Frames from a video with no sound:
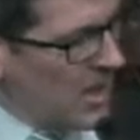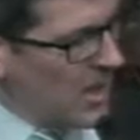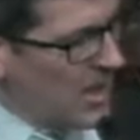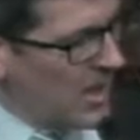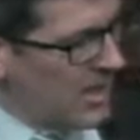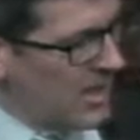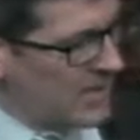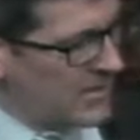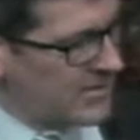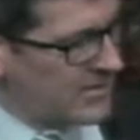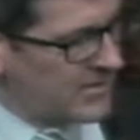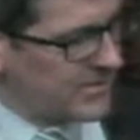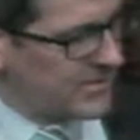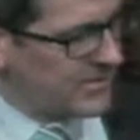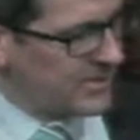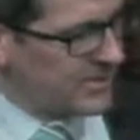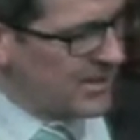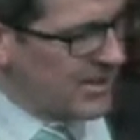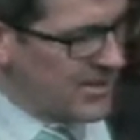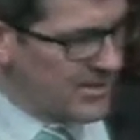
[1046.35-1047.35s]
and
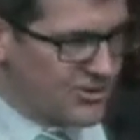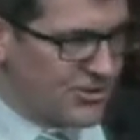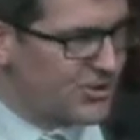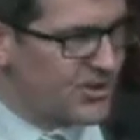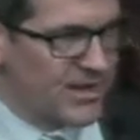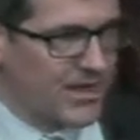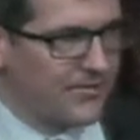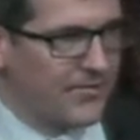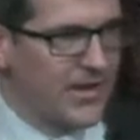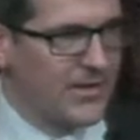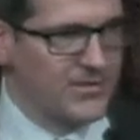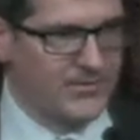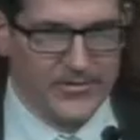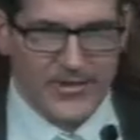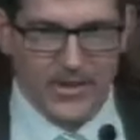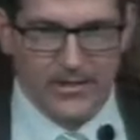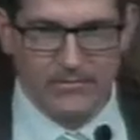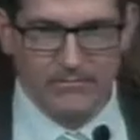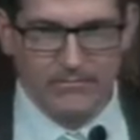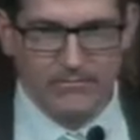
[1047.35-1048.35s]
you should take advantage of that.